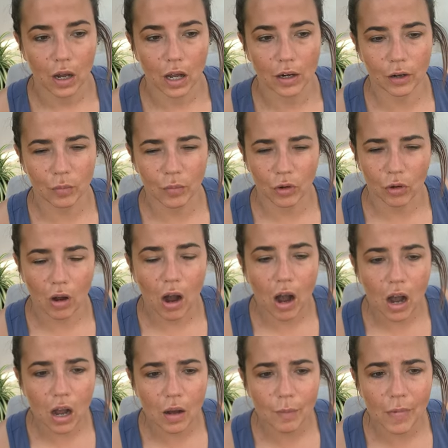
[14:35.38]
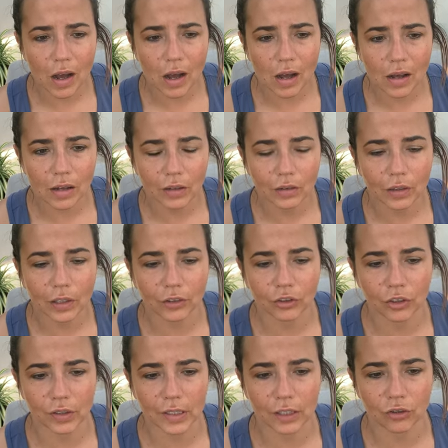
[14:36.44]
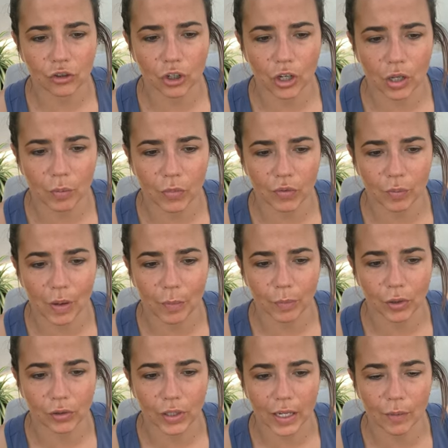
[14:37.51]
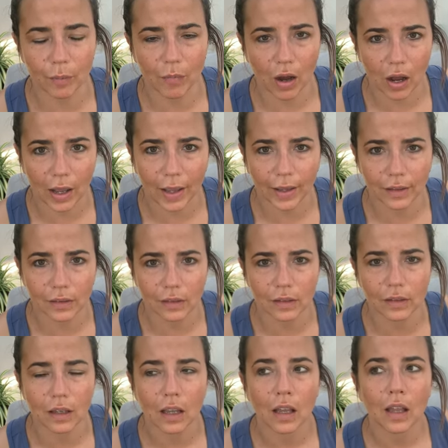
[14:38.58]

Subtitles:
a lot more calmer and just in tune with my body and mind.